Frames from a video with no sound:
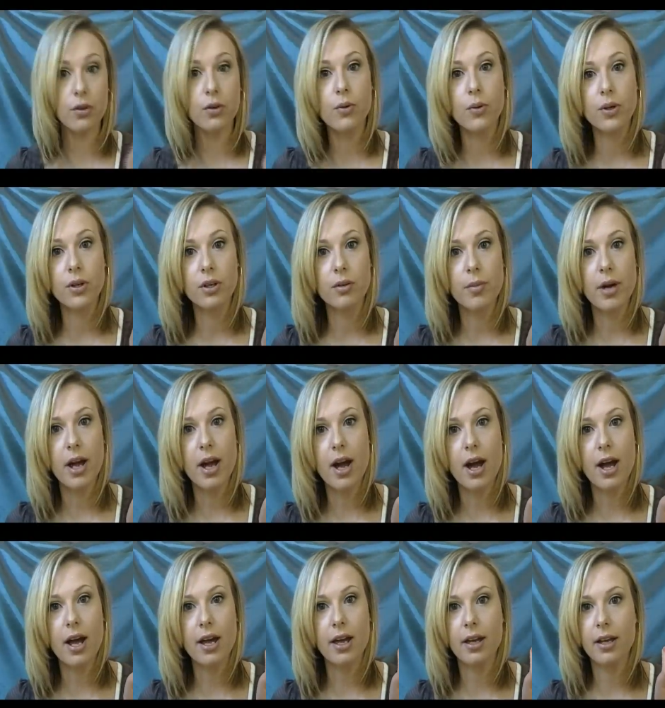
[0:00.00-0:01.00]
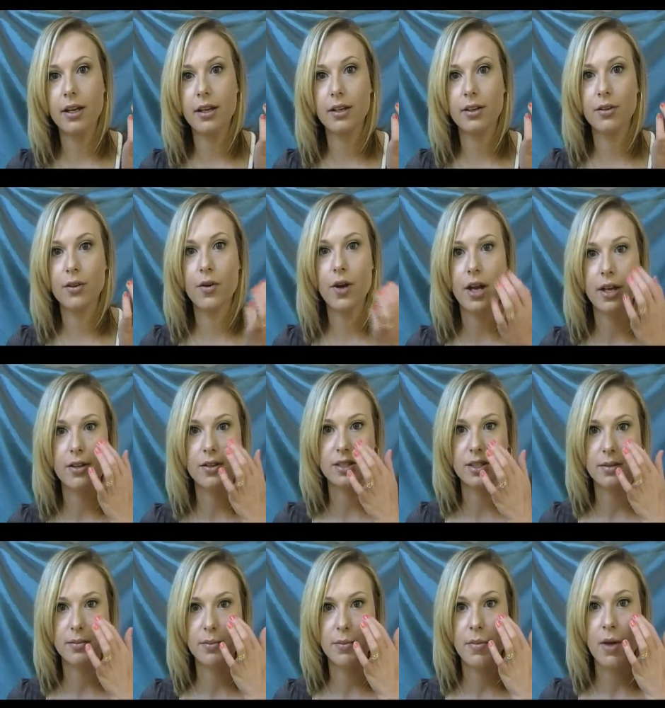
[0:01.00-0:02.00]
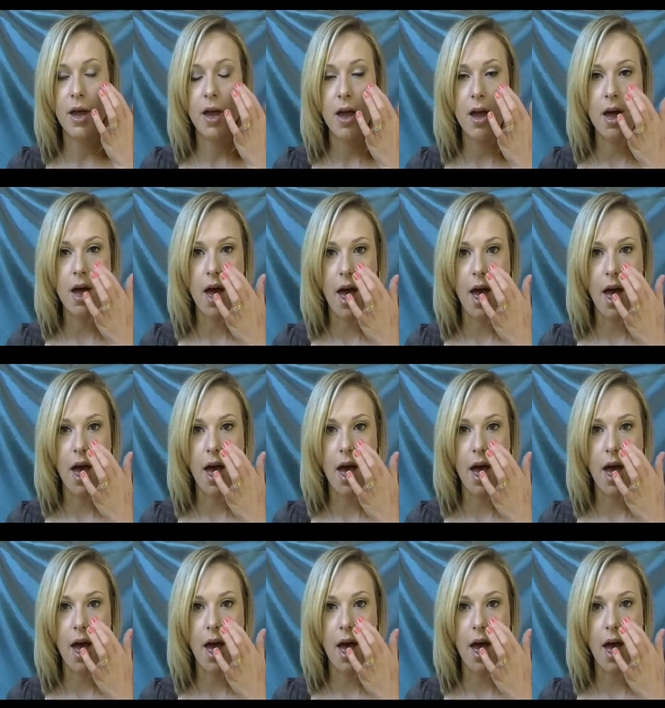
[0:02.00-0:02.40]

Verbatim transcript: inner corner of my eye, you know, I use them